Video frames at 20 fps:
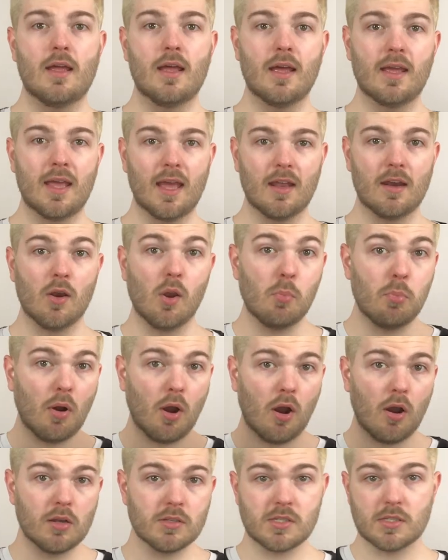Again,
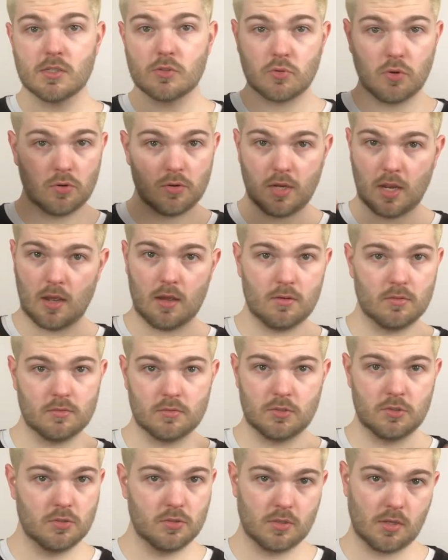pause, scroll
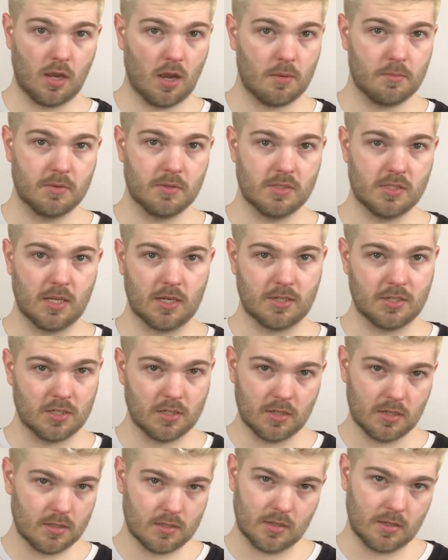down to the comment
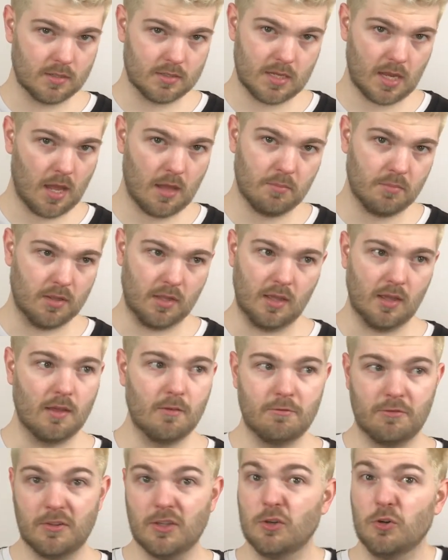section and tell me
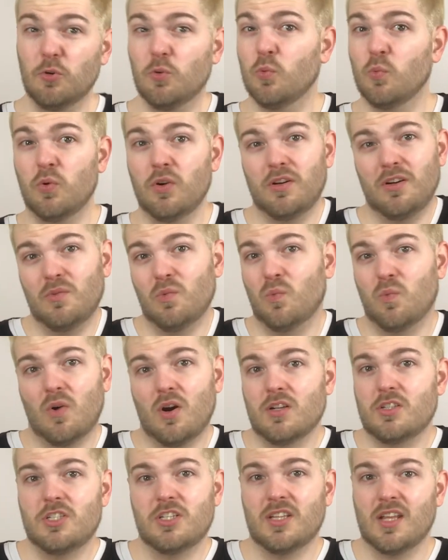if you would
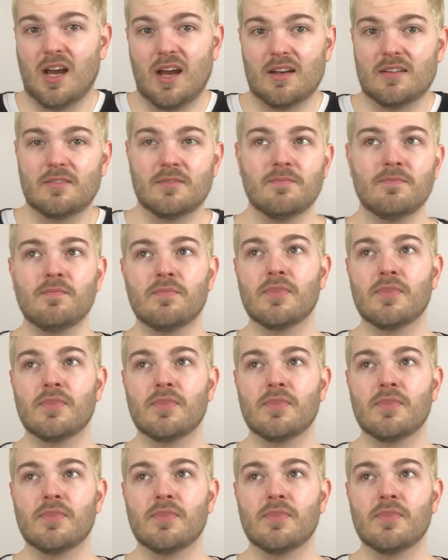watch that.